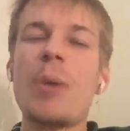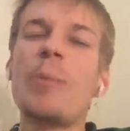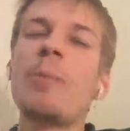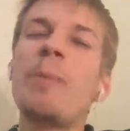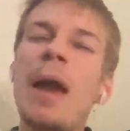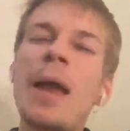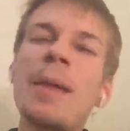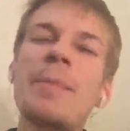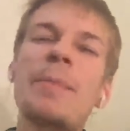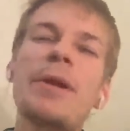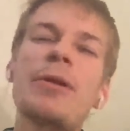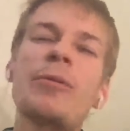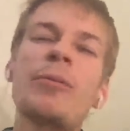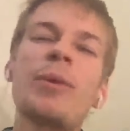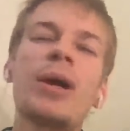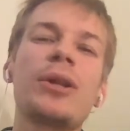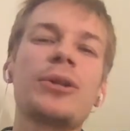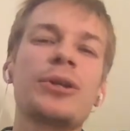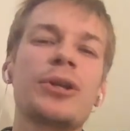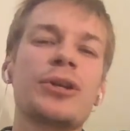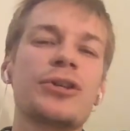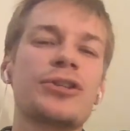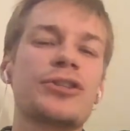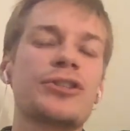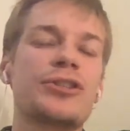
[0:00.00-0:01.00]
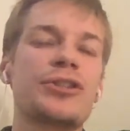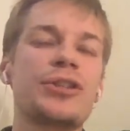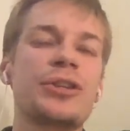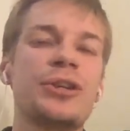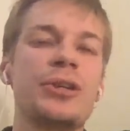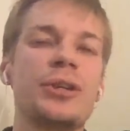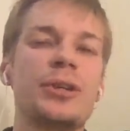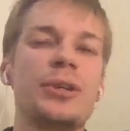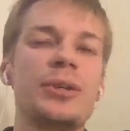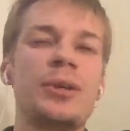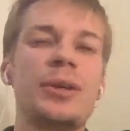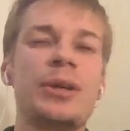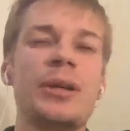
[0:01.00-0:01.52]
Maybe while you're
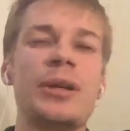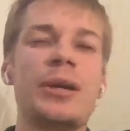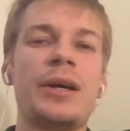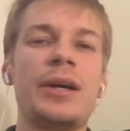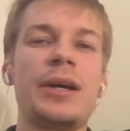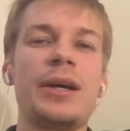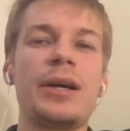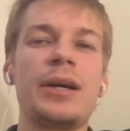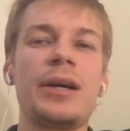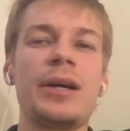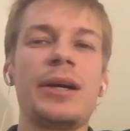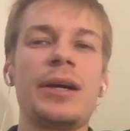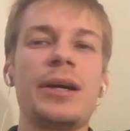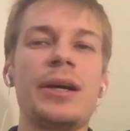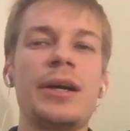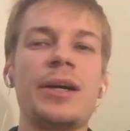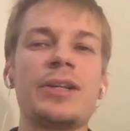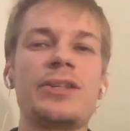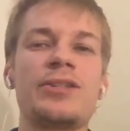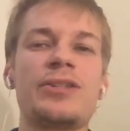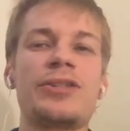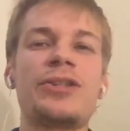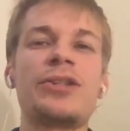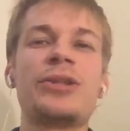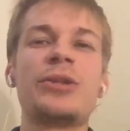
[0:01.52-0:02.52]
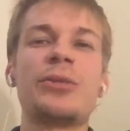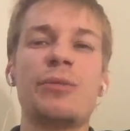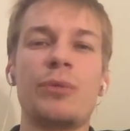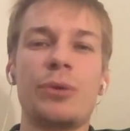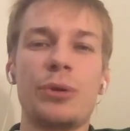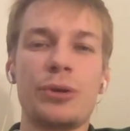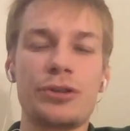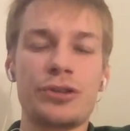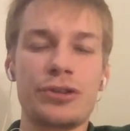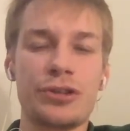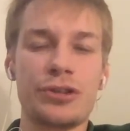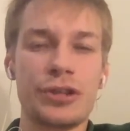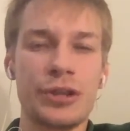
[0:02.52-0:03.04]
still at
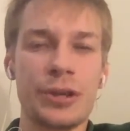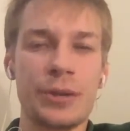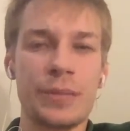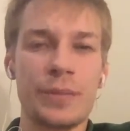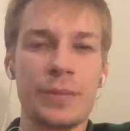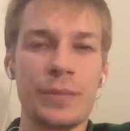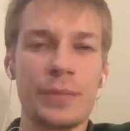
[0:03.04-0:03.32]
university,